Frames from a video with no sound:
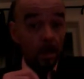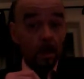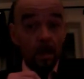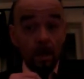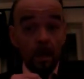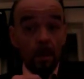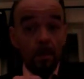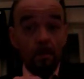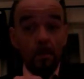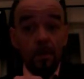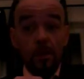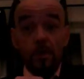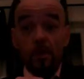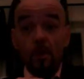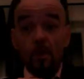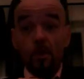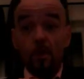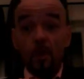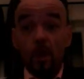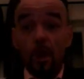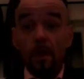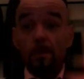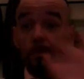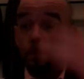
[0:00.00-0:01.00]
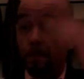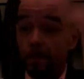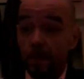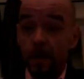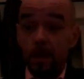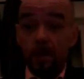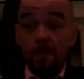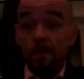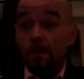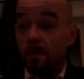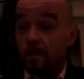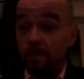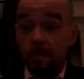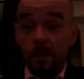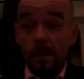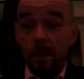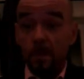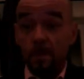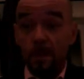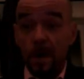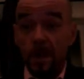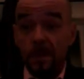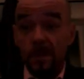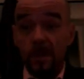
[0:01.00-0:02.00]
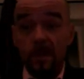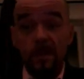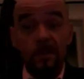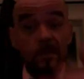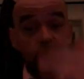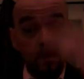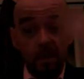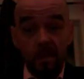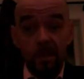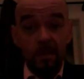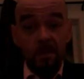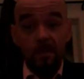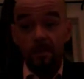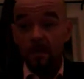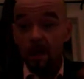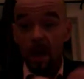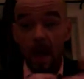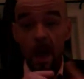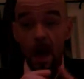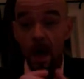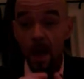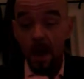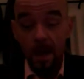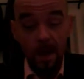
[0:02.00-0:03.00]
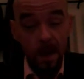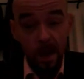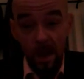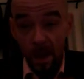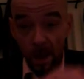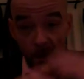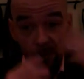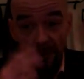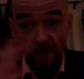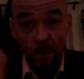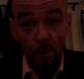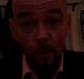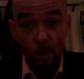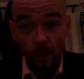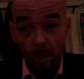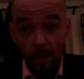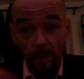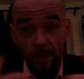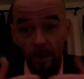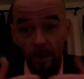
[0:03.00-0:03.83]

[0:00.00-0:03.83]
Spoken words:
Mr. Trump, Mr. President, if you would